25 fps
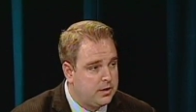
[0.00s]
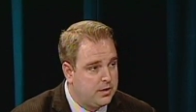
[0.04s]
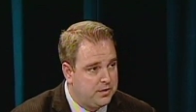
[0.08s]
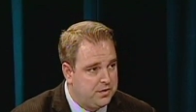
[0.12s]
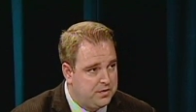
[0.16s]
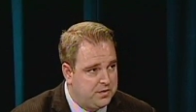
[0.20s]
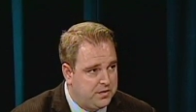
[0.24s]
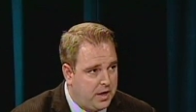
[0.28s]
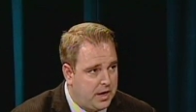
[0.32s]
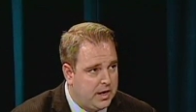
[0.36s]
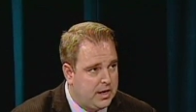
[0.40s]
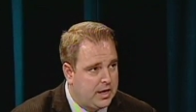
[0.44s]
the
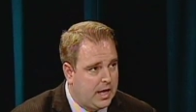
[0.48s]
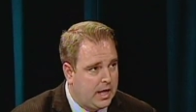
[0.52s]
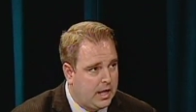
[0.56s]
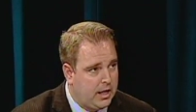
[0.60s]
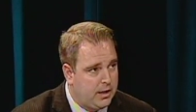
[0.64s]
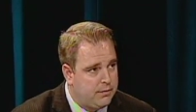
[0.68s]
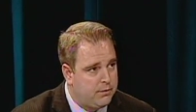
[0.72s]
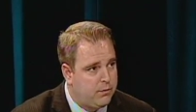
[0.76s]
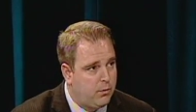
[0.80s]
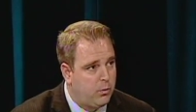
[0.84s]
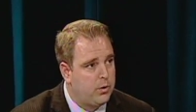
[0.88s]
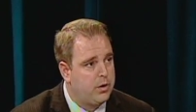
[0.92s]
state of
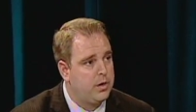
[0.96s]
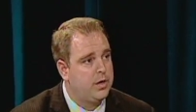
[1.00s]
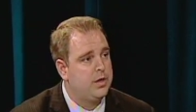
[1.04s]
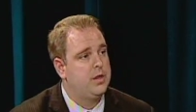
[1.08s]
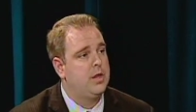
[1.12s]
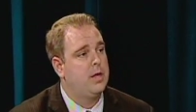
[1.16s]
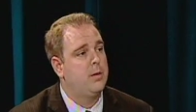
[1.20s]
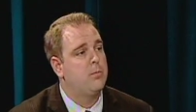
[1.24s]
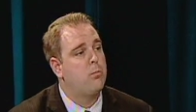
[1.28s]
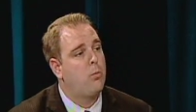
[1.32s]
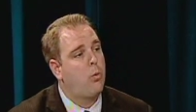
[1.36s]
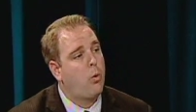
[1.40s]
California
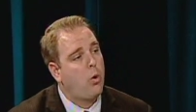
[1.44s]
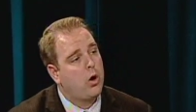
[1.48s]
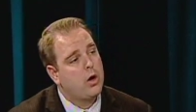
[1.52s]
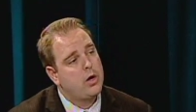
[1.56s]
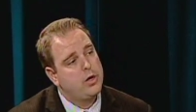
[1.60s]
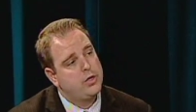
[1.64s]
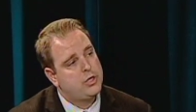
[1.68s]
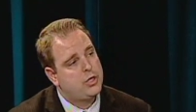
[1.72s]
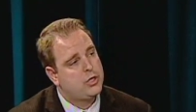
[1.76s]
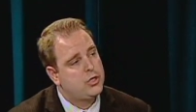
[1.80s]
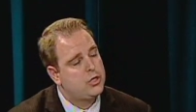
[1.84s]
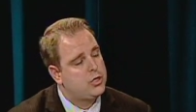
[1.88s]
that
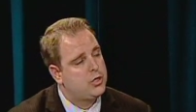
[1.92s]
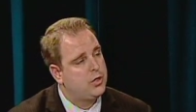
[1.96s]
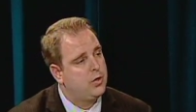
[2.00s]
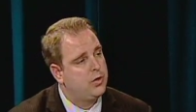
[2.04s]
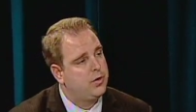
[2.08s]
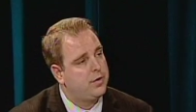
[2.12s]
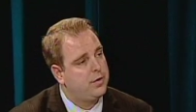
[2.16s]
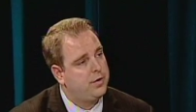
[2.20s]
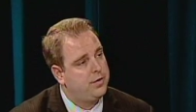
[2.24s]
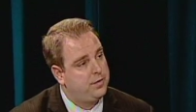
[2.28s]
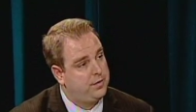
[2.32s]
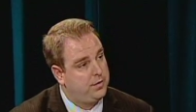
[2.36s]
mortgage
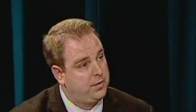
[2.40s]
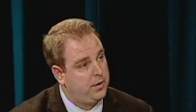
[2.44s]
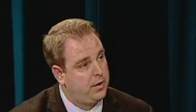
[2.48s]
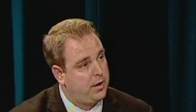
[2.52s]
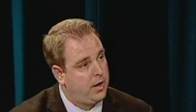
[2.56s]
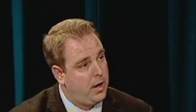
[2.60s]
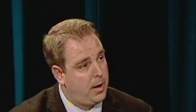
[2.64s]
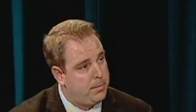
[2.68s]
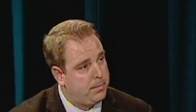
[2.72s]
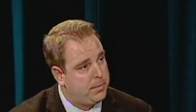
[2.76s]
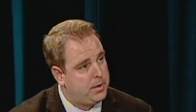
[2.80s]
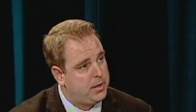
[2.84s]
insurance
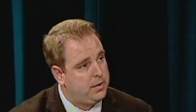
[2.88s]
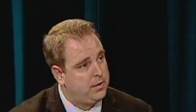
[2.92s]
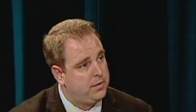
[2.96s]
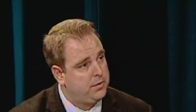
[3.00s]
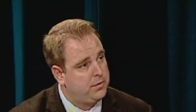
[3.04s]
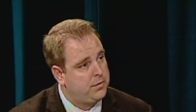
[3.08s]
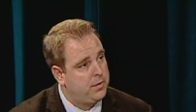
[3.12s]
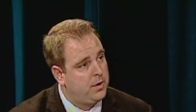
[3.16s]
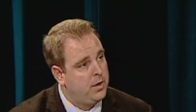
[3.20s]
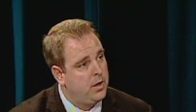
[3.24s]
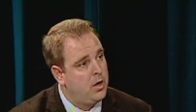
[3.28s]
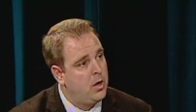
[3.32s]

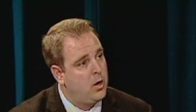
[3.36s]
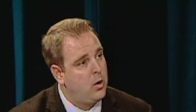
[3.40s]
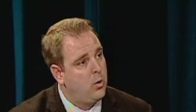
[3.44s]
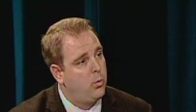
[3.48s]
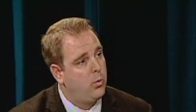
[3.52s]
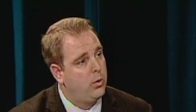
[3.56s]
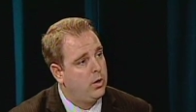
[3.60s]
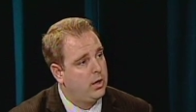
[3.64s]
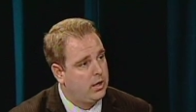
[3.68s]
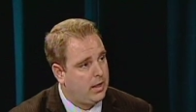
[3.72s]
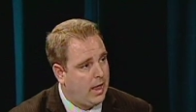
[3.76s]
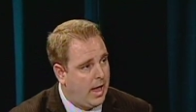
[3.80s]
companies
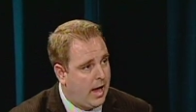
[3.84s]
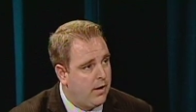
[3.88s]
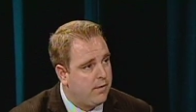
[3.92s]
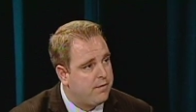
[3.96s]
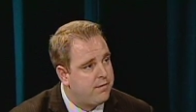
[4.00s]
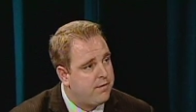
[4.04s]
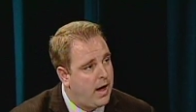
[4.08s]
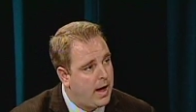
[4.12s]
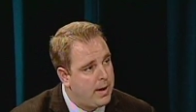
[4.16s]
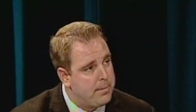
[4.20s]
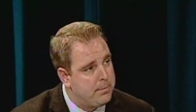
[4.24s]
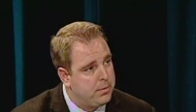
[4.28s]
would allow
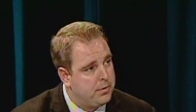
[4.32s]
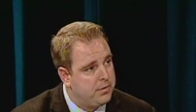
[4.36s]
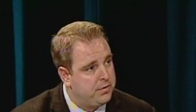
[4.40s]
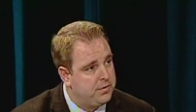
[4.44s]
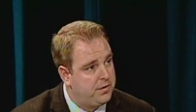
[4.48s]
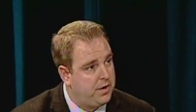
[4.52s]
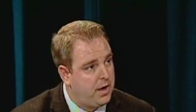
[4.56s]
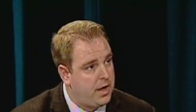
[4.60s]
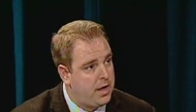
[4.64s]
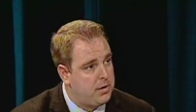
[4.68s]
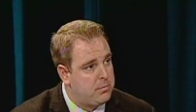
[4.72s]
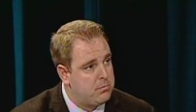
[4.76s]

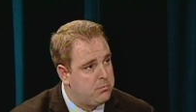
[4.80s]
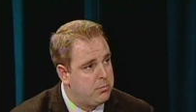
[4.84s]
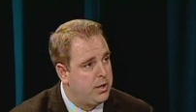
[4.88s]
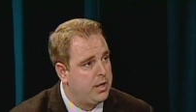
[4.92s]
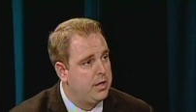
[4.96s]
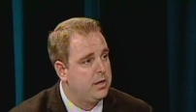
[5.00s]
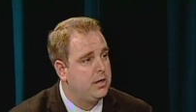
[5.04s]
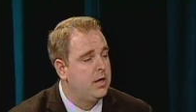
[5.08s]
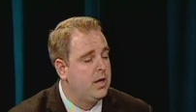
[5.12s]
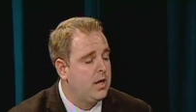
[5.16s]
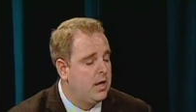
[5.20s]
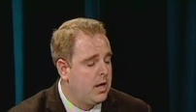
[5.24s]
5%.
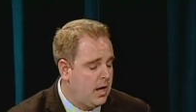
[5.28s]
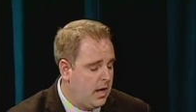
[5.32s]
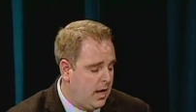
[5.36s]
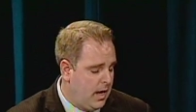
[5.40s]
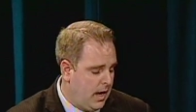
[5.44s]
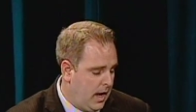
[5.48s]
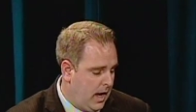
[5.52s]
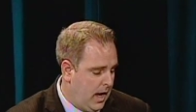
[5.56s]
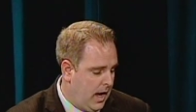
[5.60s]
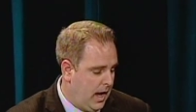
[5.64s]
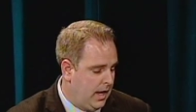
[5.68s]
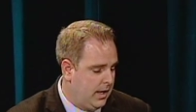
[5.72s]
But
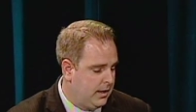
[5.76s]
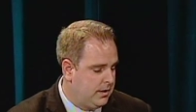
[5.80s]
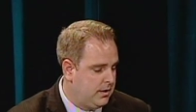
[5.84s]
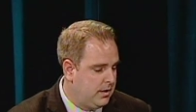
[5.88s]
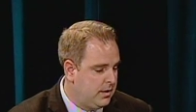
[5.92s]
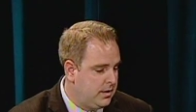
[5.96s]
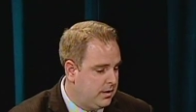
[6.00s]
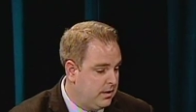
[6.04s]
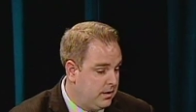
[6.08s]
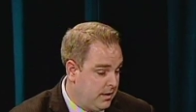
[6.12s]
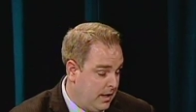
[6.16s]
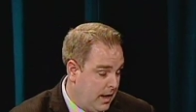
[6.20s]

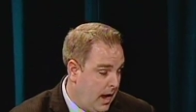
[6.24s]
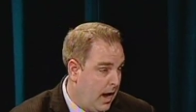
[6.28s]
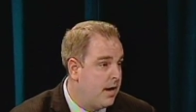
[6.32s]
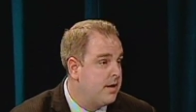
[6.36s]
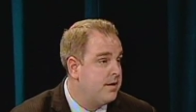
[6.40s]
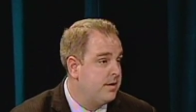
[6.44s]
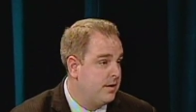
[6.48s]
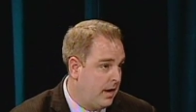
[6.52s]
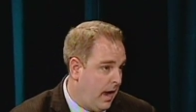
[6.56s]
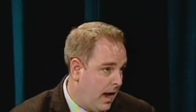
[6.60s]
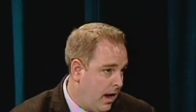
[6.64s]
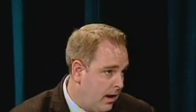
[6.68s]
now
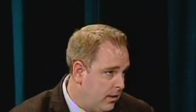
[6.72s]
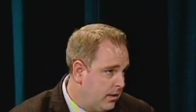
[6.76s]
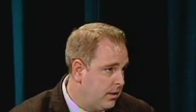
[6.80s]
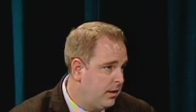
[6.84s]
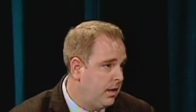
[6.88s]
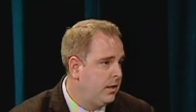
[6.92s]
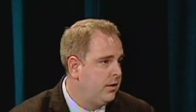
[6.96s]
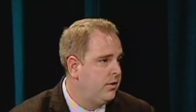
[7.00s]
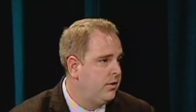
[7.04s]
they do. Now they